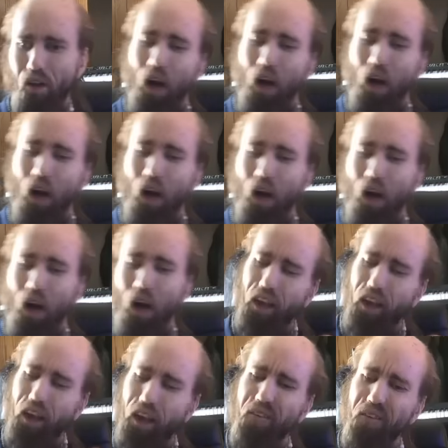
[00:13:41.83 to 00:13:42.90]
I'm tired of
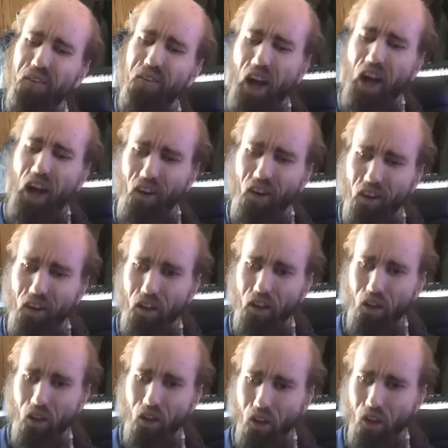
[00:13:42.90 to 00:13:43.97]
keeping silent.
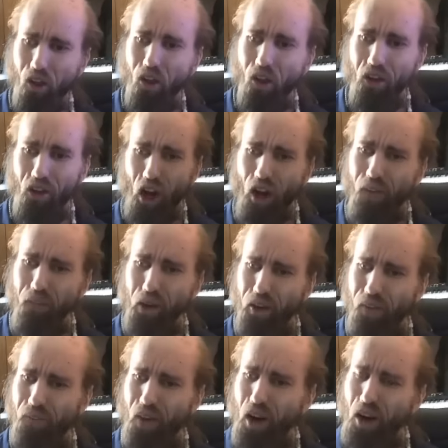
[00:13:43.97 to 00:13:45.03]
Y'all
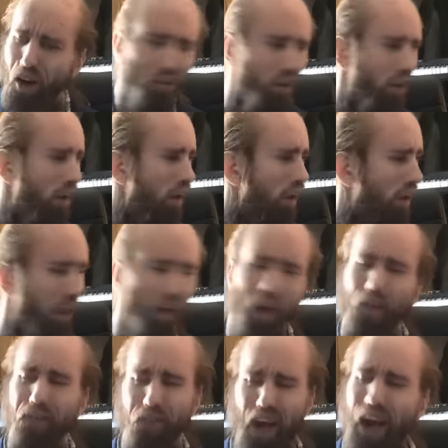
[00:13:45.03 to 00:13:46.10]
motherfuckers need
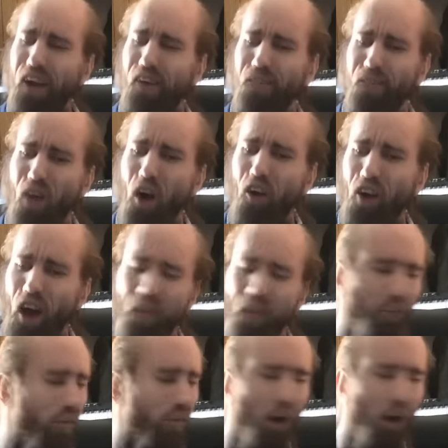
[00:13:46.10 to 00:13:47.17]
to back the fuck
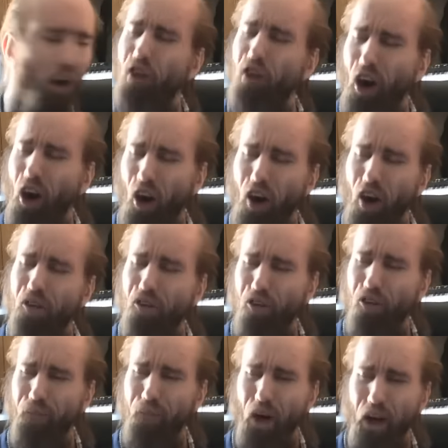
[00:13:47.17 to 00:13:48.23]
up before I start hurting
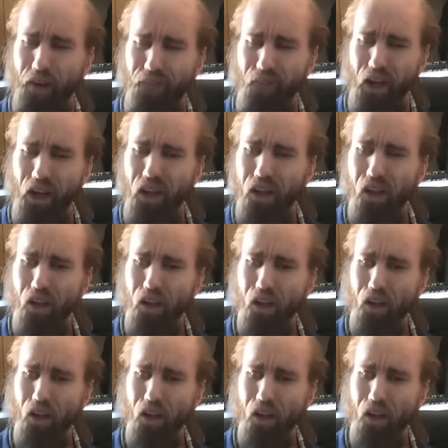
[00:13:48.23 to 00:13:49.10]
somebody, man.